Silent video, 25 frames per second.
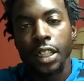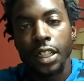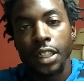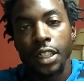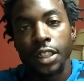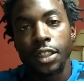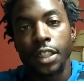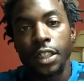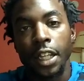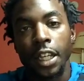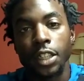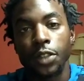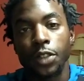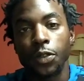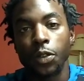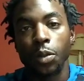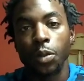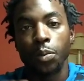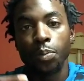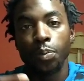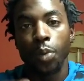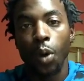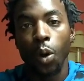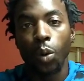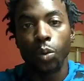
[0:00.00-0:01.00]
Stands for
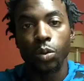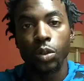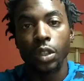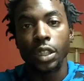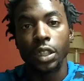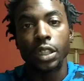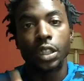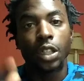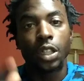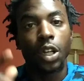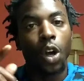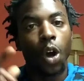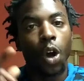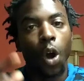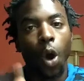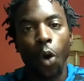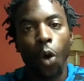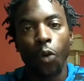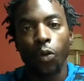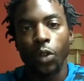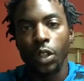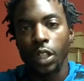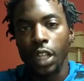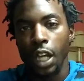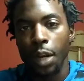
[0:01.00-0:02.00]
boldly
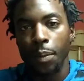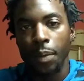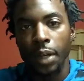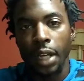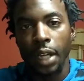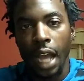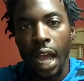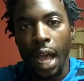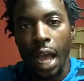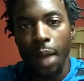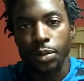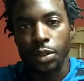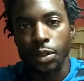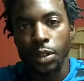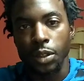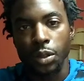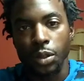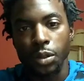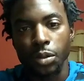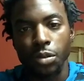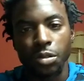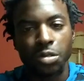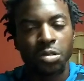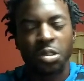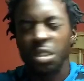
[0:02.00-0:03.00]
overcoming
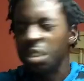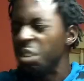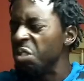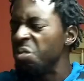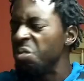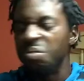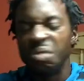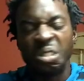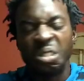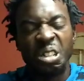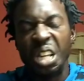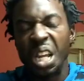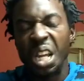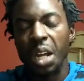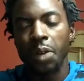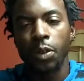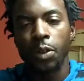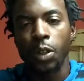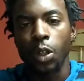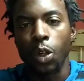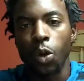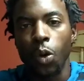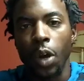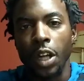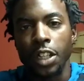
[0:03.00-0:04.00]
obstacles,
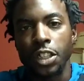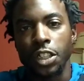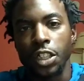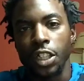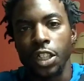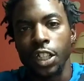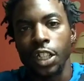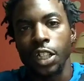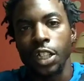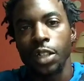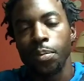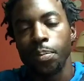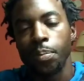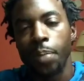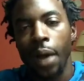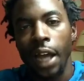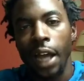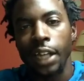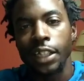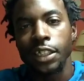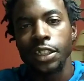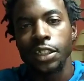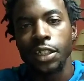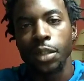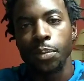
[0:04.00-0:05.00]
never questioning
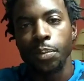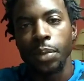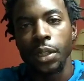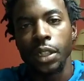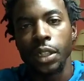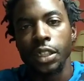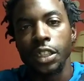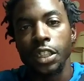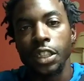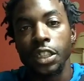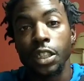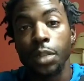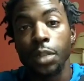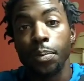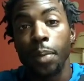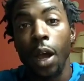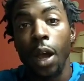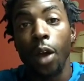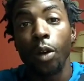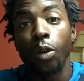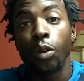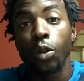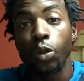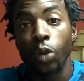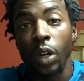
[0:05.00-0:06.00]
body's abilities
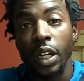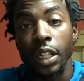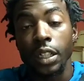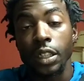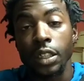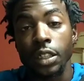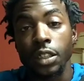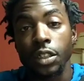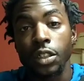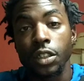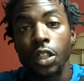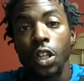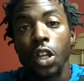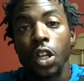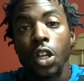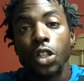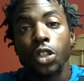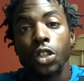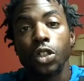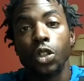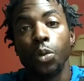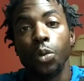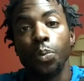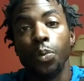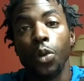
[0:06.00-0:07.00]
about greatness.
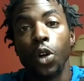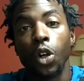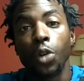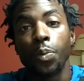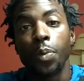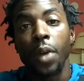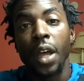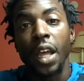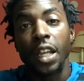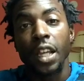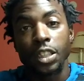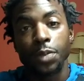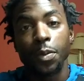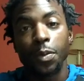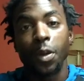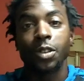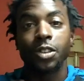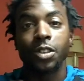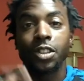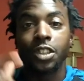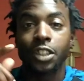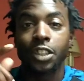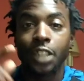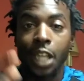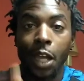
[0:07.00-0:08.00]
So Bookbag's
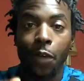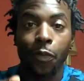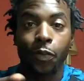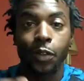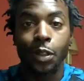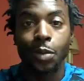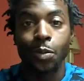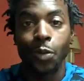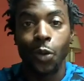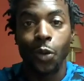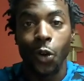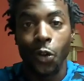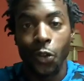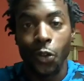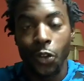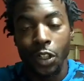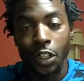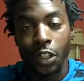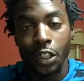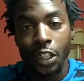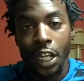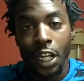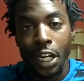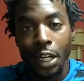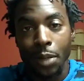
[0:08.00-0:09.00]
most definitely more than
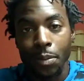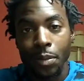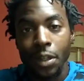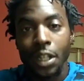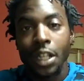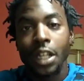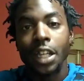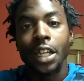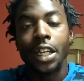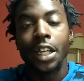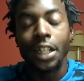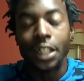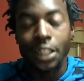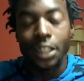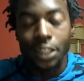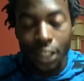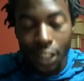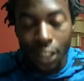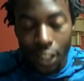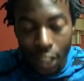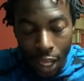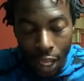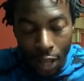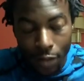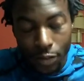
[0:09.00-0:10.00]
a name. It is a
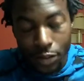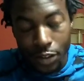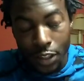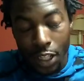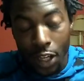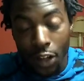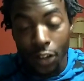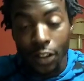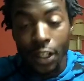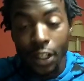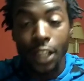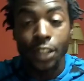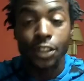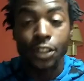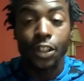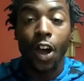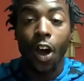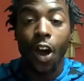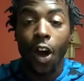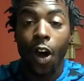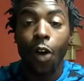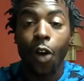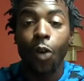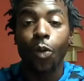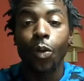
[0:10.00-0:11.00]
lifestyle. And as
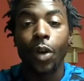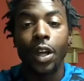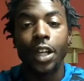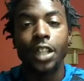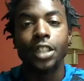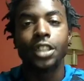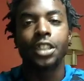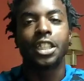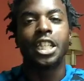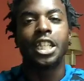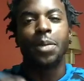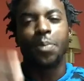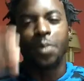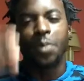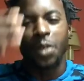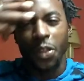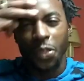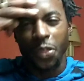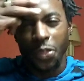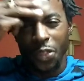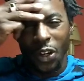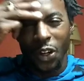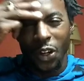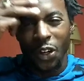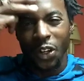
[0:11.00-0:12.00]
always, keep your
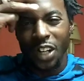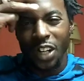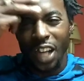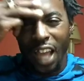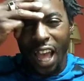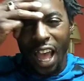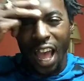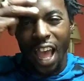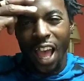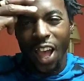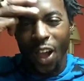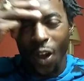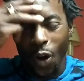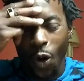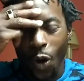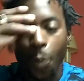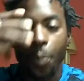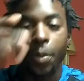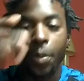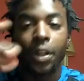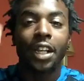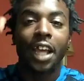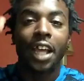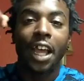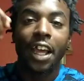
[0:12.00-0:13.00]
third eye
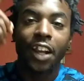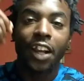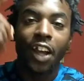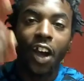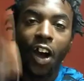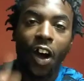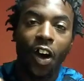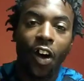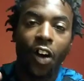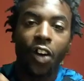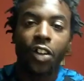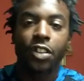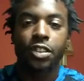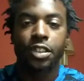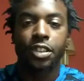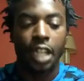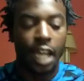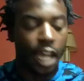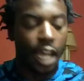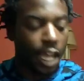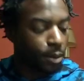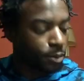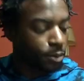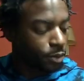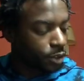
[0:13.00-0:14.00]
open at all
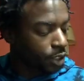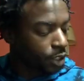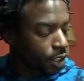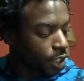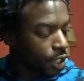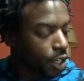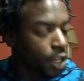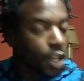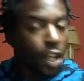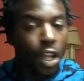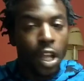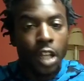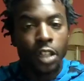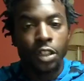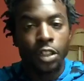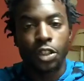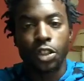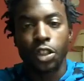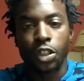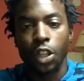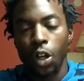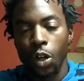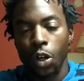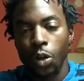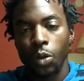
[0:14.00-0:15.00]
times. And
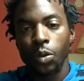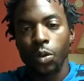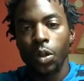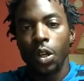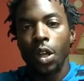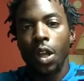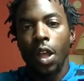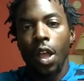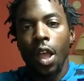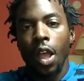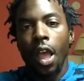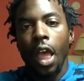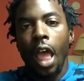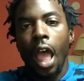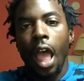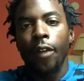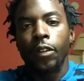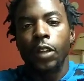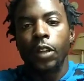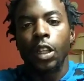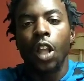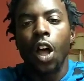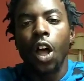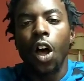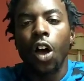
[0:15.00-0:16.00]
so,
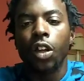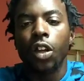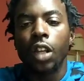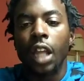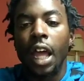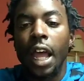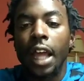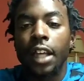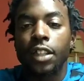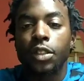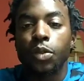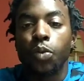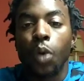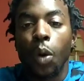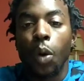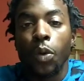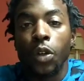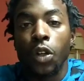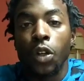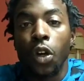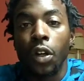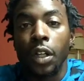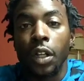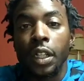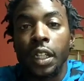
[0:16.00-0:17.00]
at long last, what
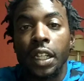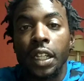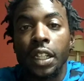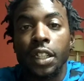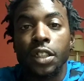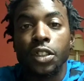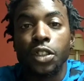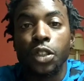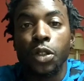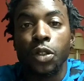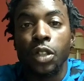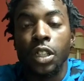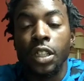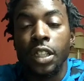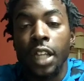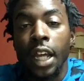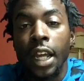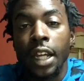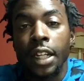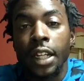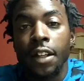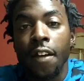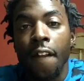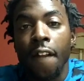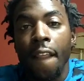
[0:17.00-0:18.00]
we're going to get into
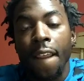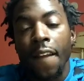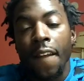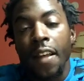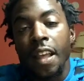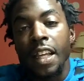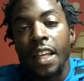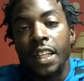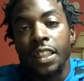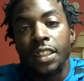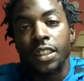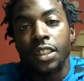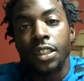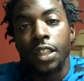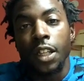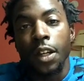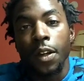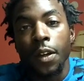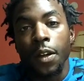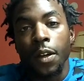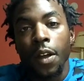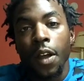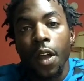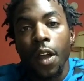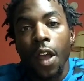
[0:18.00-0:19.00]
today is
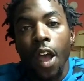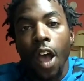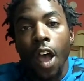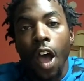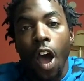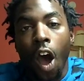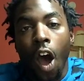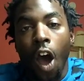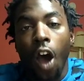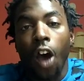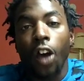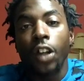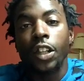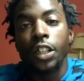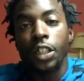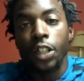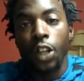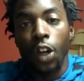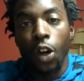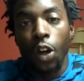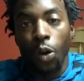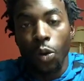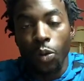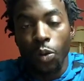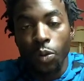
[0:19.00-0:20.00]
the
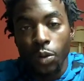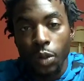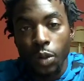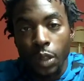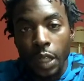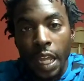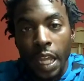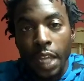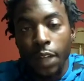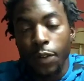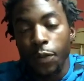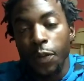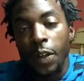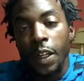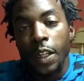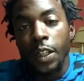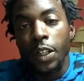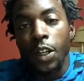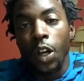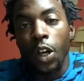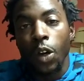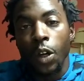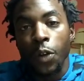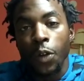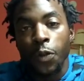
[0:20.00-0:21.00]
audio and
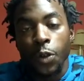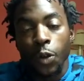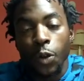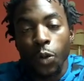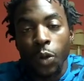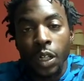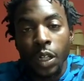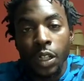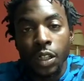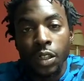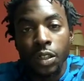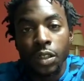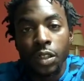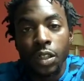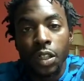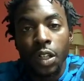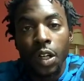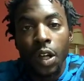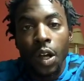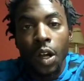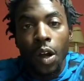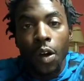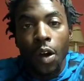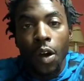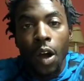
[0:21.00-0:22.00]
video, if you will,
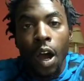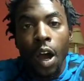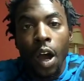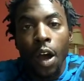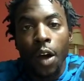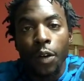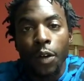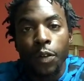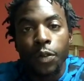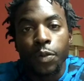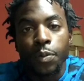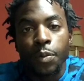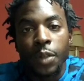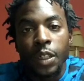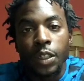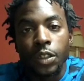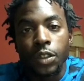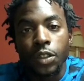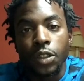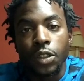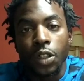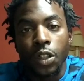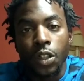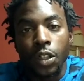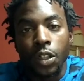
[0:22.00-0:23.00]
of
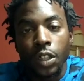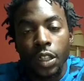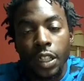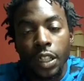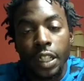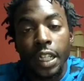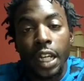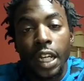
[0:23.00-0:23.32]
Mr.